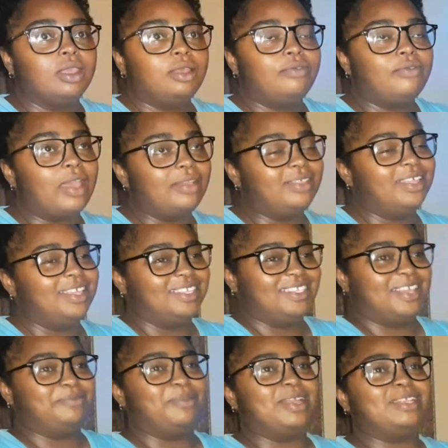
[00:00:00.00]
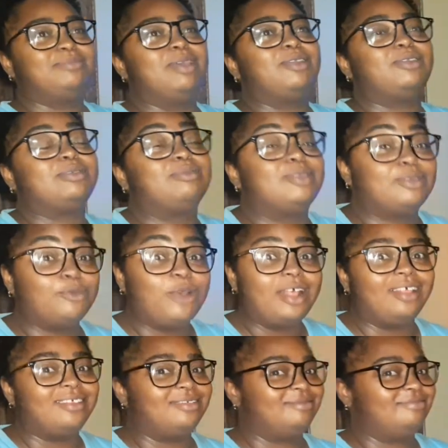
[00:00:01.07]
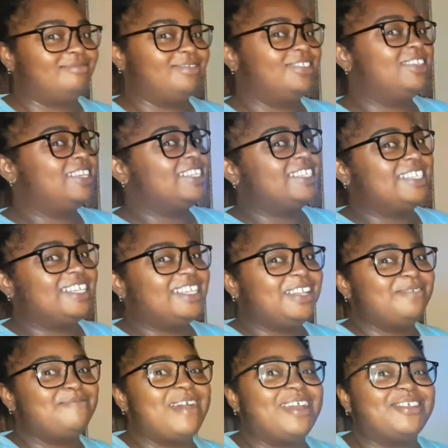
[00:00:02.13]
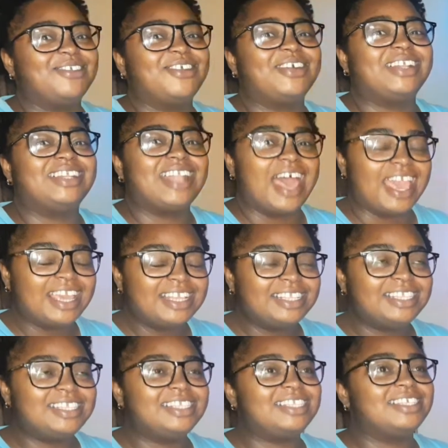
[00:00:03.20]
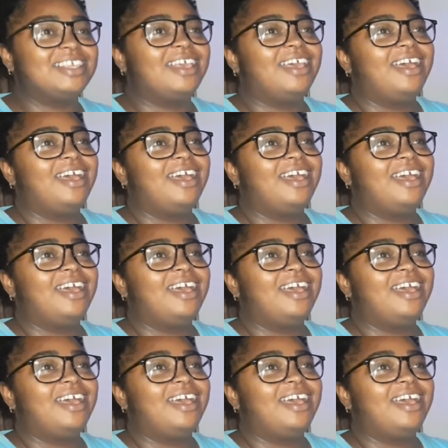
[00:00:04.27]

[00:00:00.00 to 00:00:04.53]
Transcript: five things that brighten my Christmas. Well, you can see through the background lights,